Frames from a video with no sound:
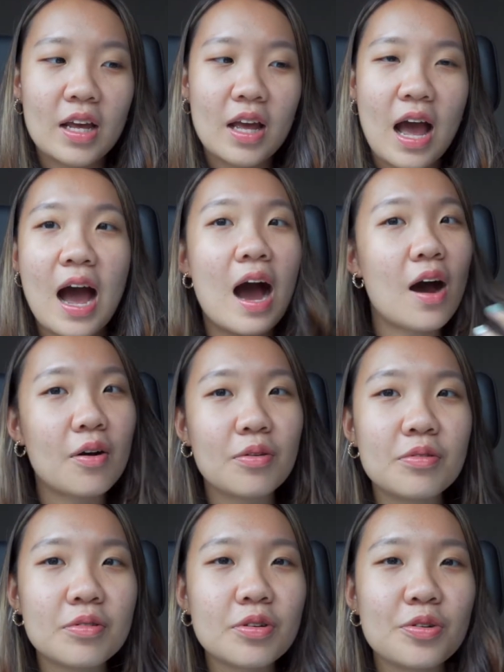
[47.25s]

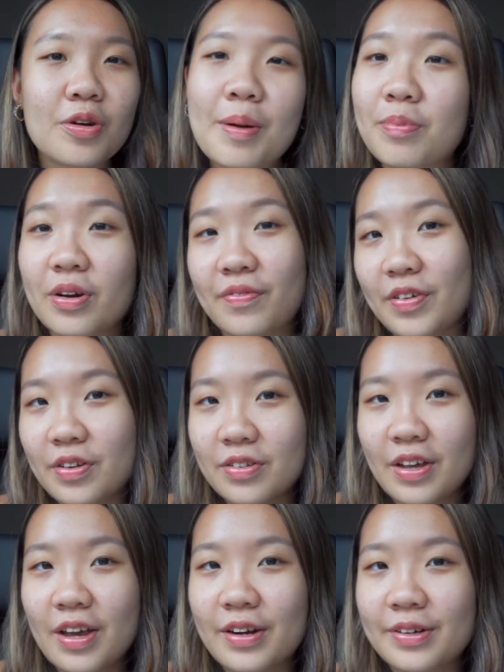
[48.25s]
how you can put a video
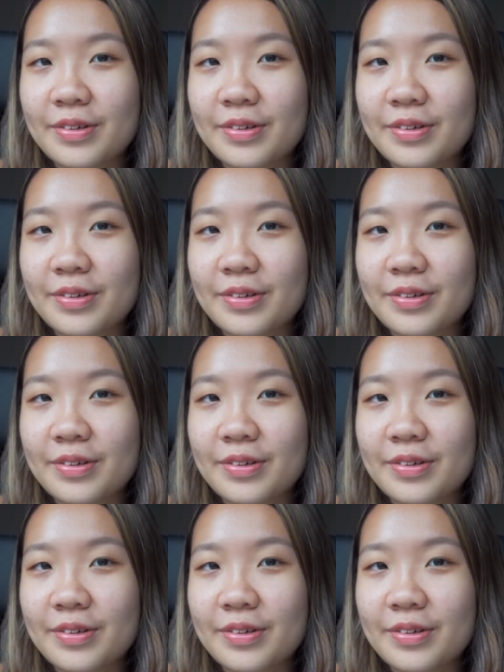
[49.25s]
together.